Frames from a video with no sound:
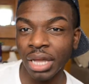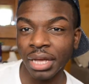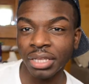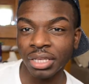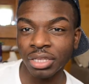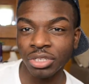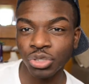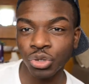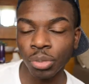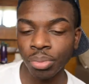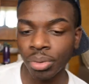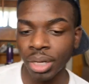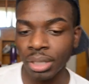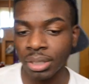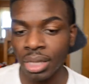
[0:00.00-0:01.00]
like it, the
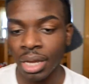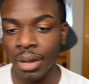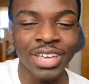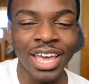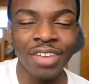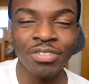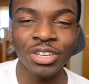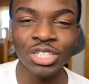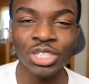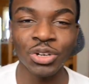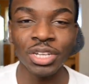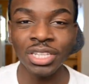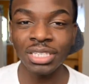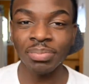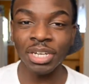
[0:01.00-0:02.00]
shortbread thing. Yeah, if you
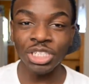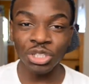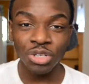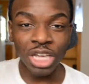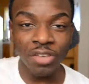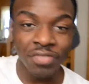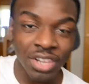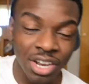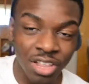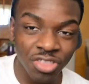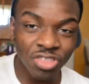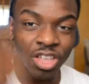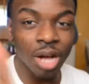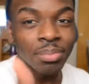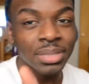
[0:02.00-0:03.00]
enjoyed this, make sure you give it a
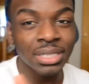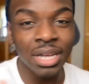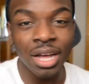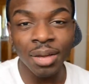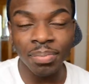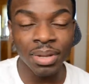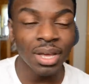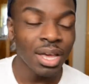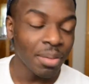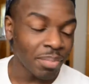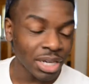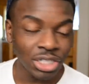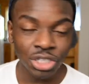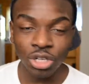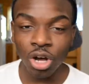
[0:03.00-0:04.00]
thumbs up.
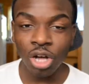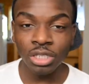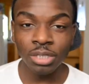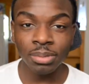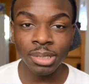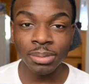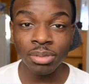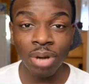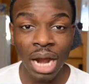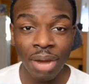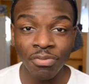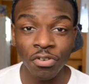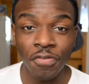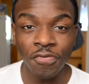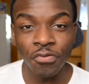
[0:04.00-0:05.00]
Make sure you also
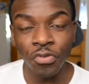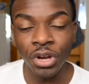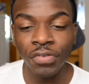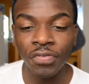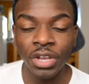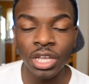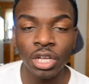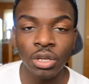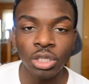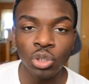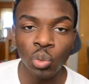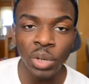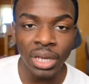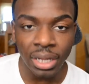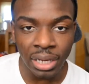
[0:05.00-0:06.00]
subscribe for free videos
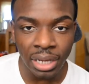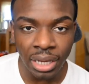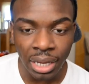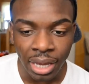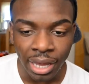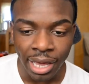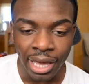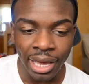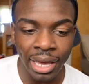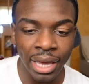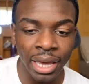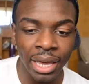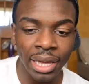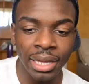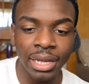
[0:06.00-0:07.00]
weekly.
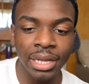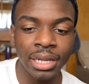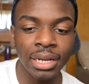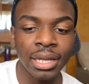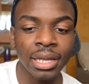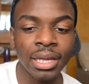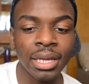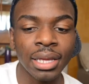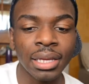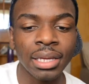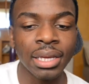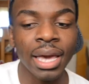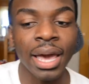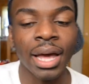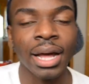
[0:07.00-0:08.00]
And
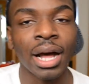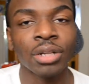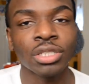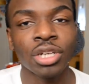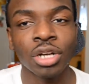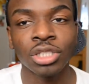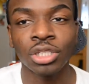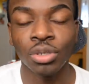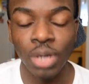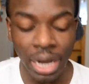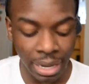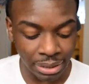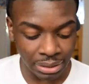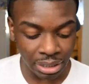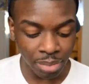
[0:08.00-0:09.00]
yeah, I'll talk to you
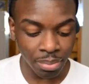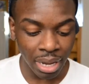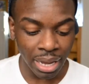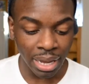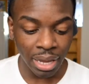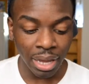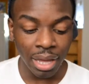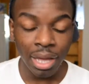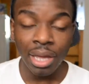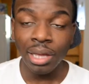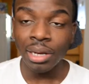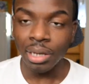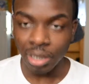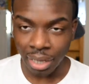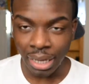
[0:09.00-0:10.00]
guys in my
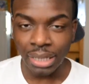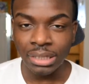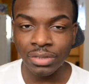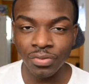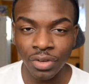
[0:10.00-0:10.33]
next